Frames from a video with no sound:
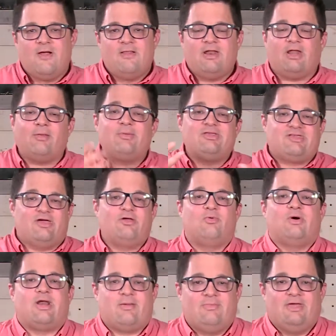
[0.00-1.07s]
Now, let me tell you
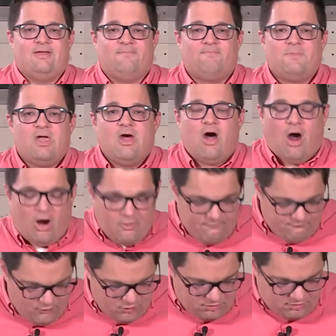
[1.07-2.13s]
what I mean. Our
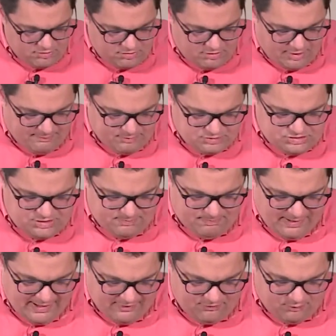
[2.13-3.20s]
first discipleship
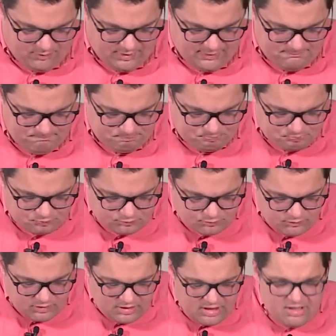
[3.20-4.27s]
pathway
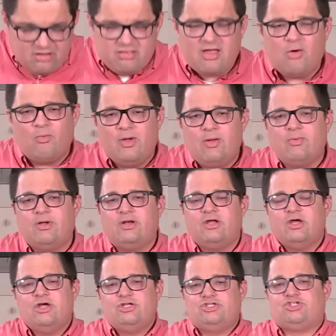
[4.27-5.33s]
is that we would
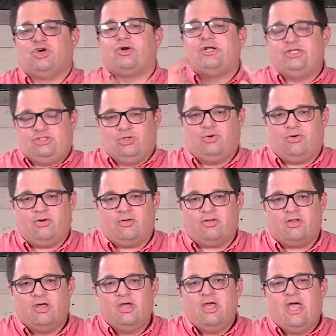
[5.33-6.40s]
journey
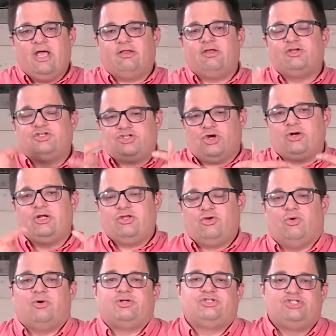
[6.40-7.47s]
towards
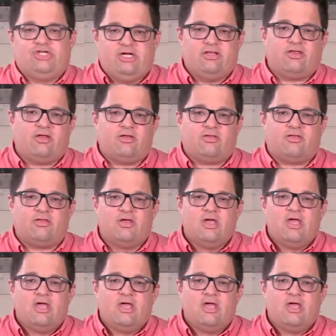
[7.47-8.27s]
Jesus.